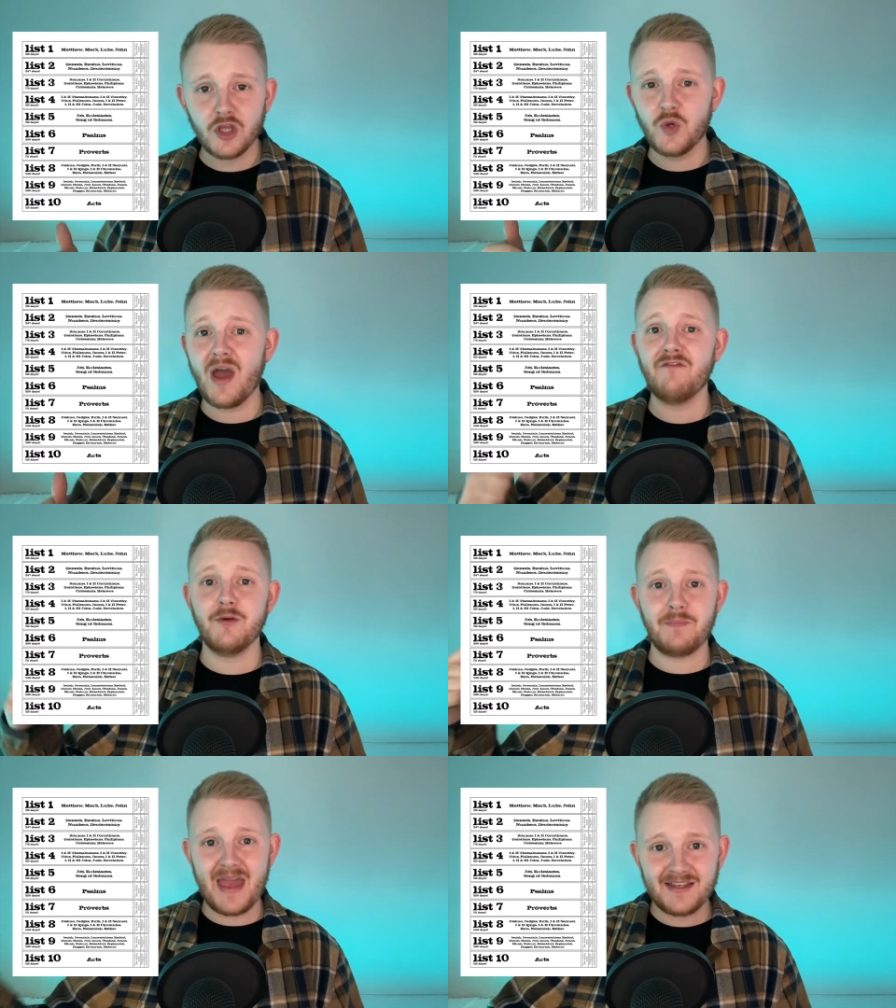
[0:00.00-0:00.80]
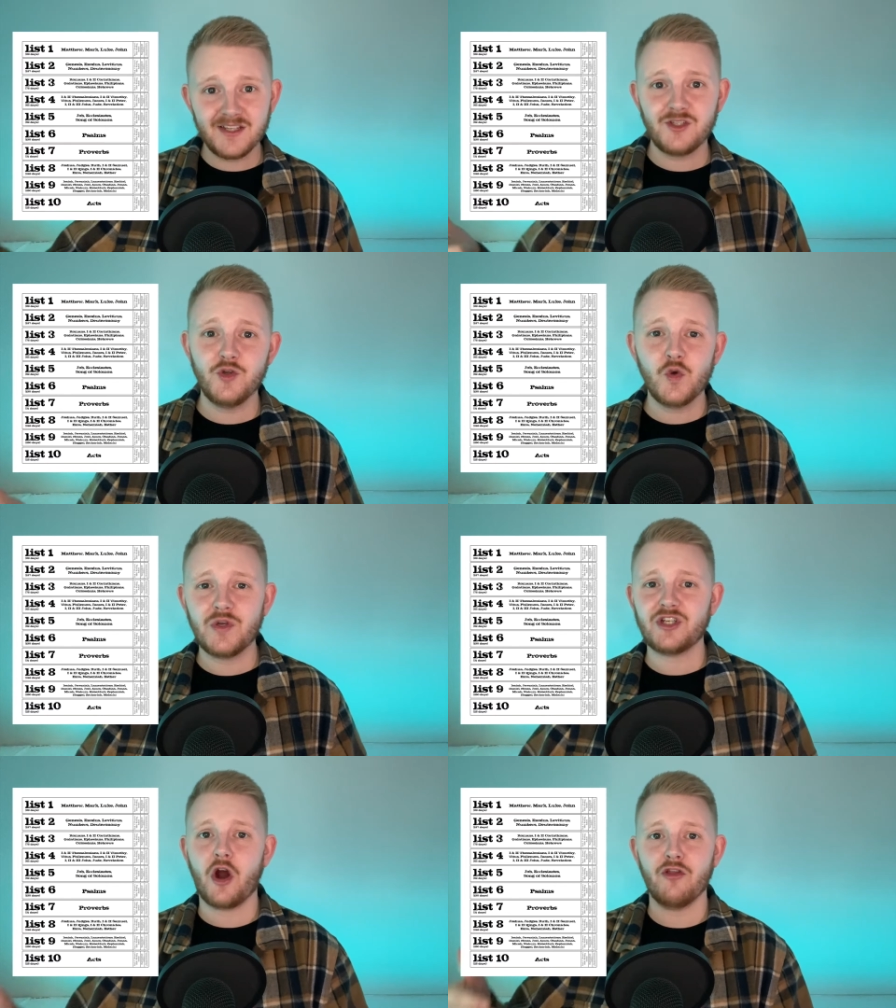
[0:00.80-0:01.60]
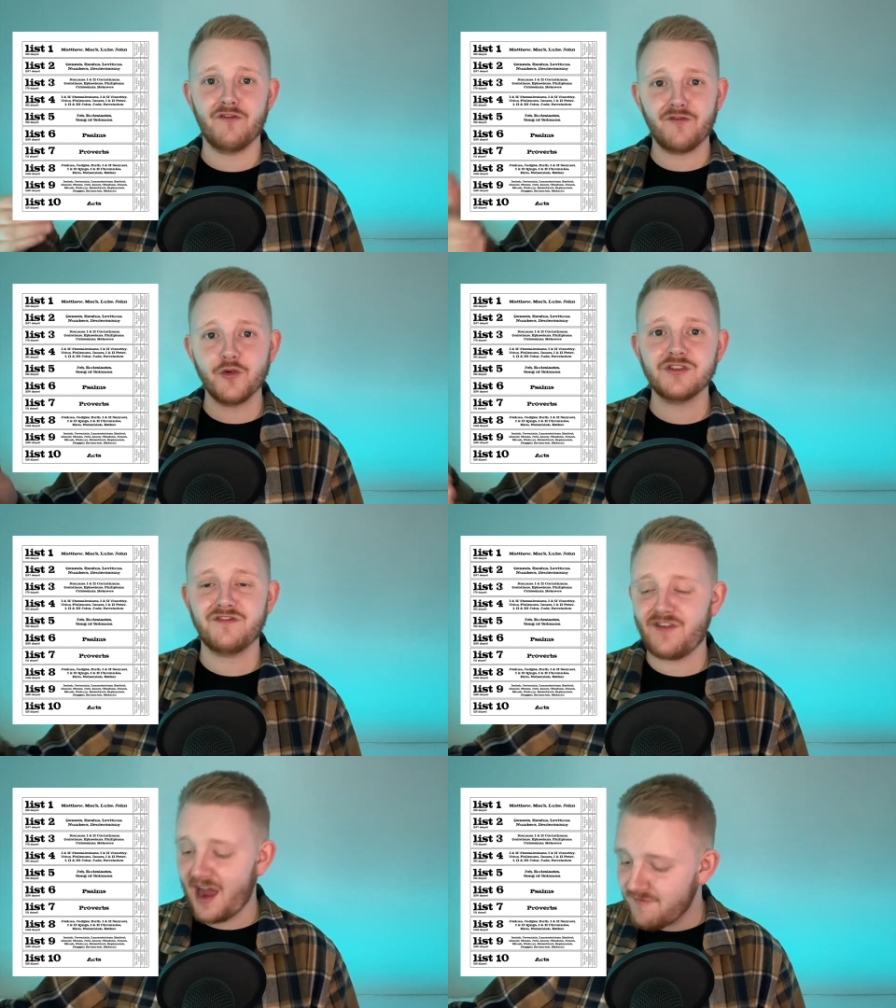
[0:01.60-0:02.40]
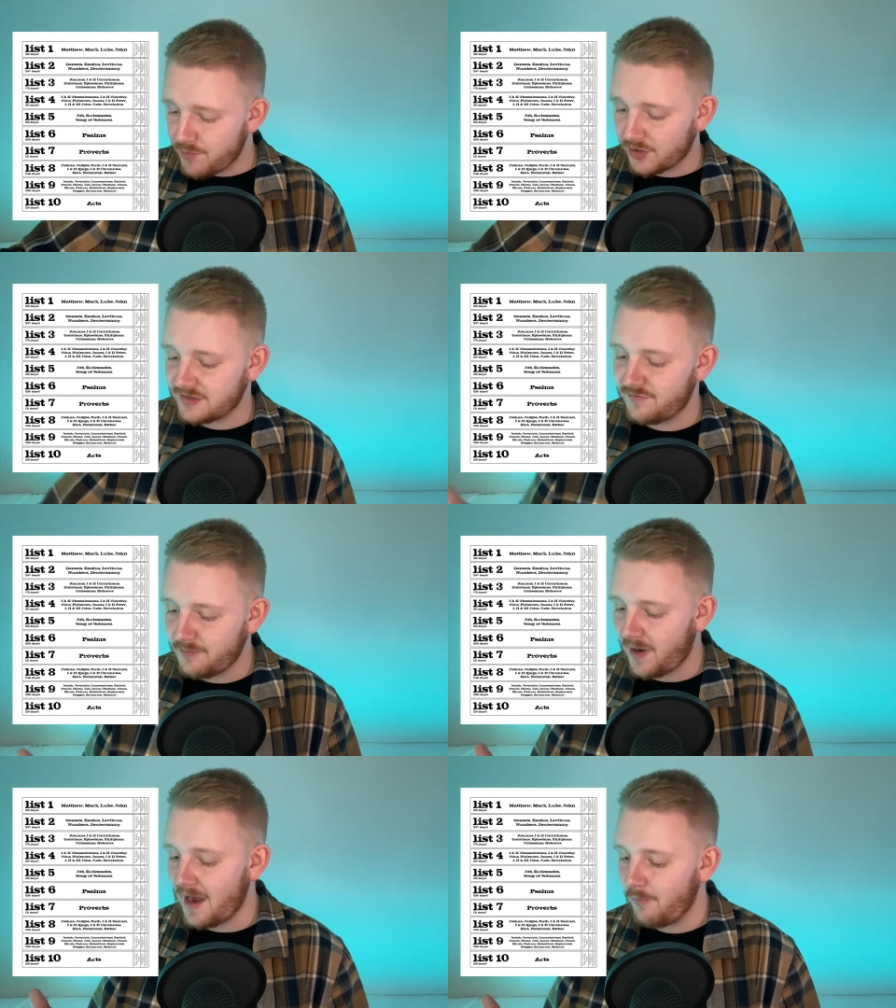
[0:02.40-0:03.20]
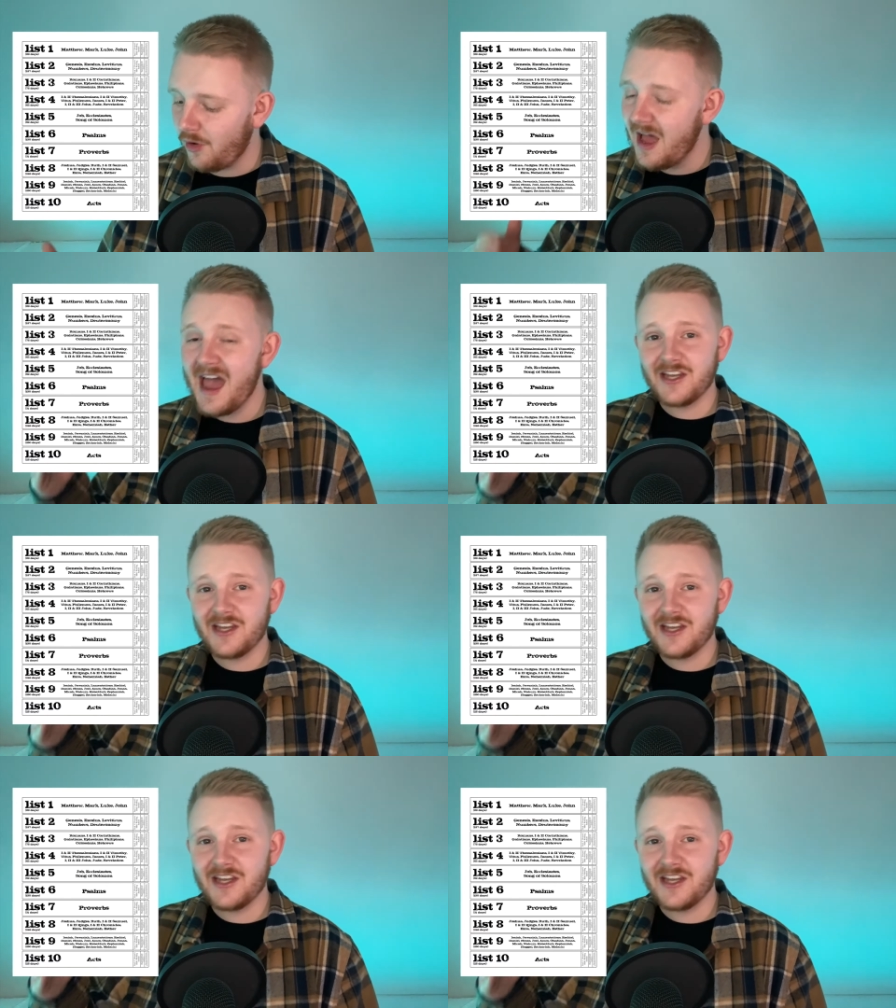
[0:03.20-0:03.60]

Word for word: you have the Pentateuch, which are the first five books of the Bible,